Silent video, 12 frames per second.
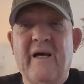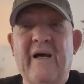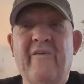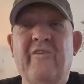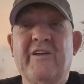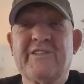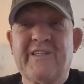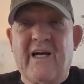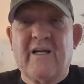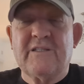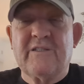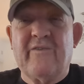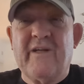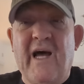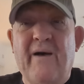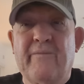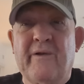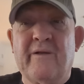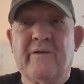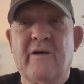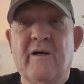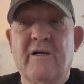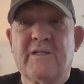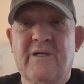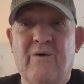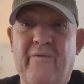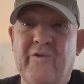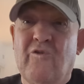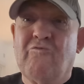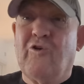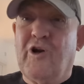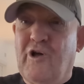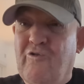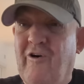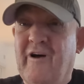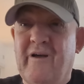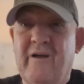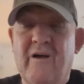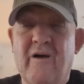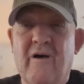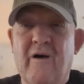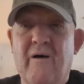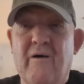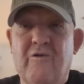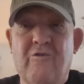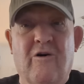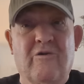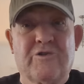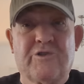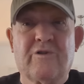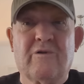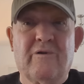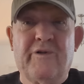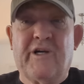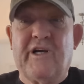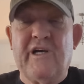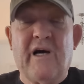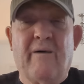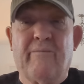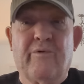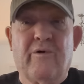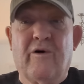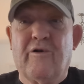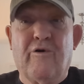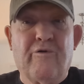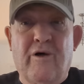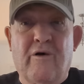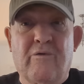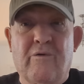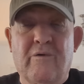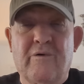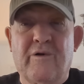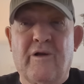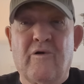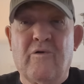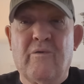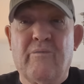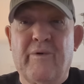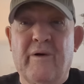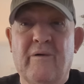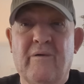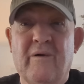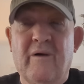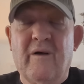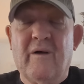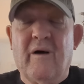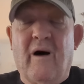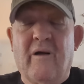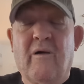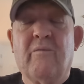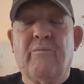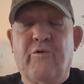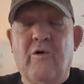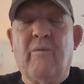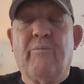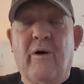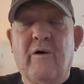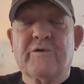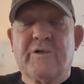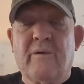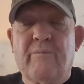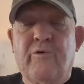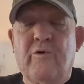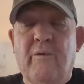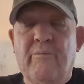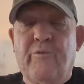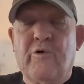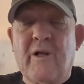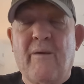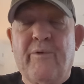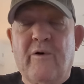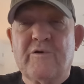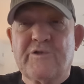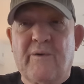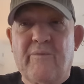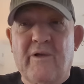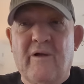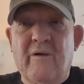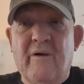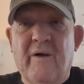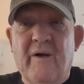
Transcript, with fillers: It had been seconds of that happening. So whether or not Ronnie Kray grass Nicky up. I don't know, you know, but I don't put him past him, put him, put that past him, you know.